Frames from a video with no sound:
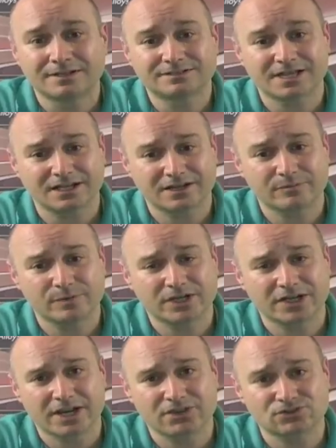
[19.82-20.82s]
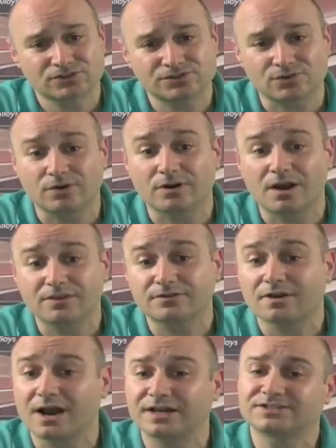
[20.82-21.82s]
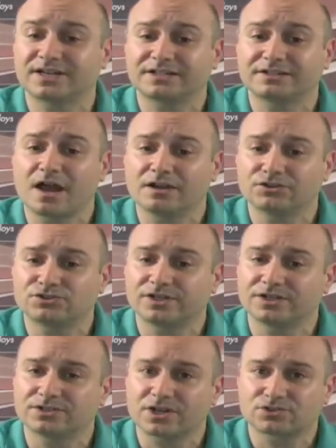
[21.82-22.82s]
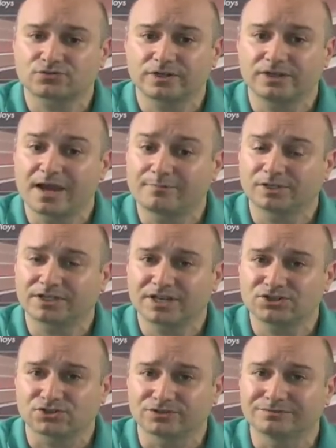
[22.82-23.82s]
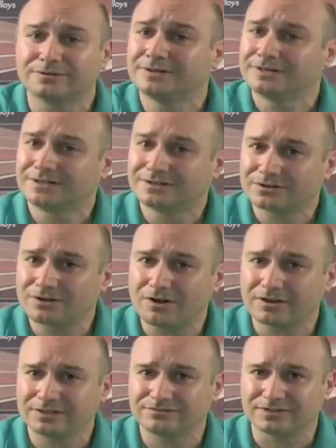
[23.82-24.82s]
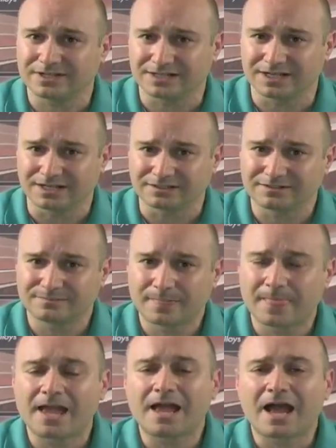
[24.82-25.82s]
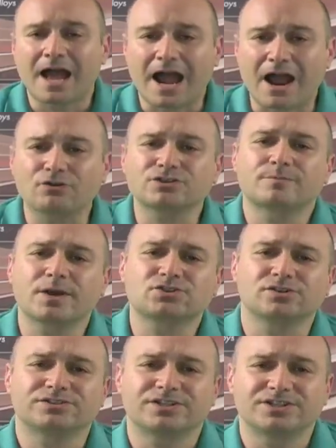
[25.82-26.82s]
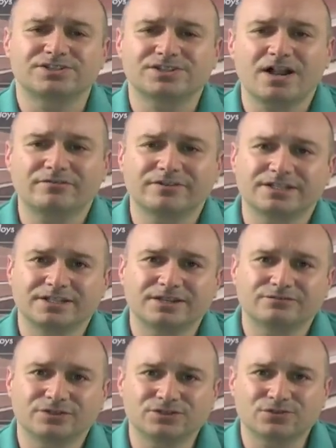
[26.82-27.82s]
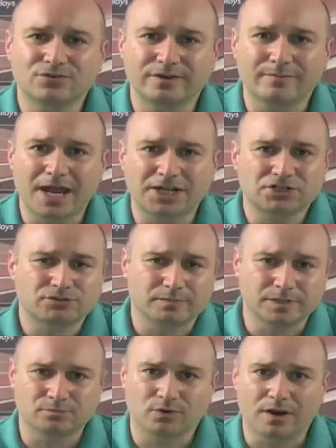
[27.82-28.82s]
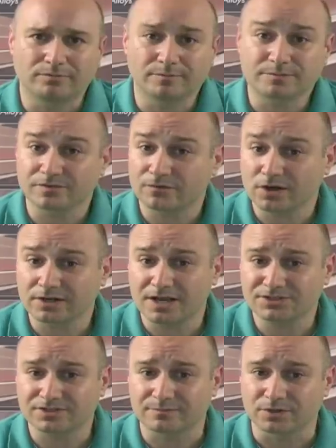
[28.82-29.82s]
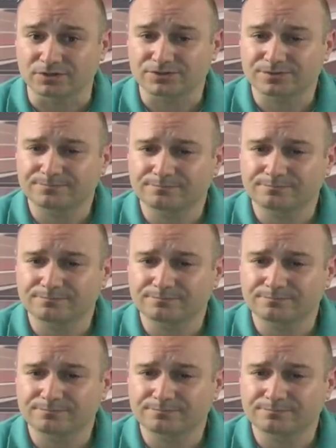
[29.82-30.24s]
telecommunications, or other high technology industrial application, call Ed Fagan Inc. Our specialty is solving the inventory management problems of our customers.